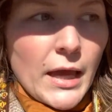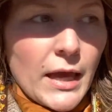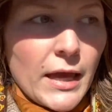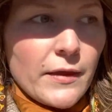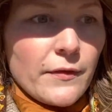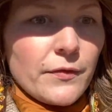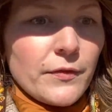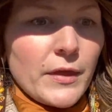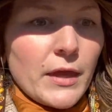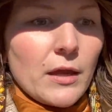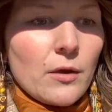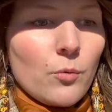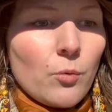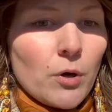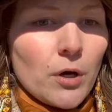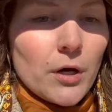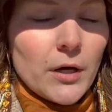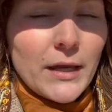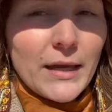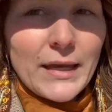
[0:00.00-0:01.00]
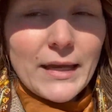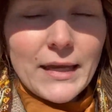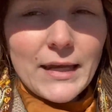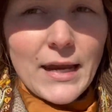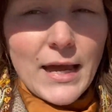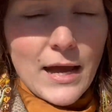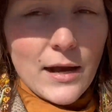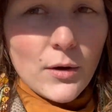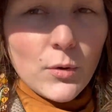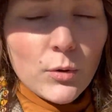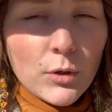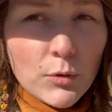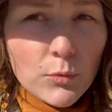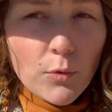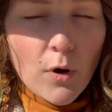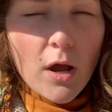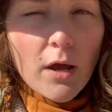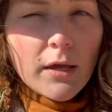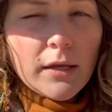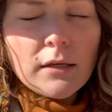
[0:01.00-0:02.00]
and they were in our
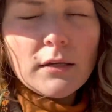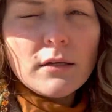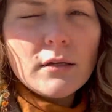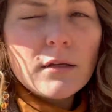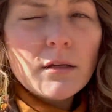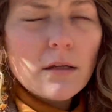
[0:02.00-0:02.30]
run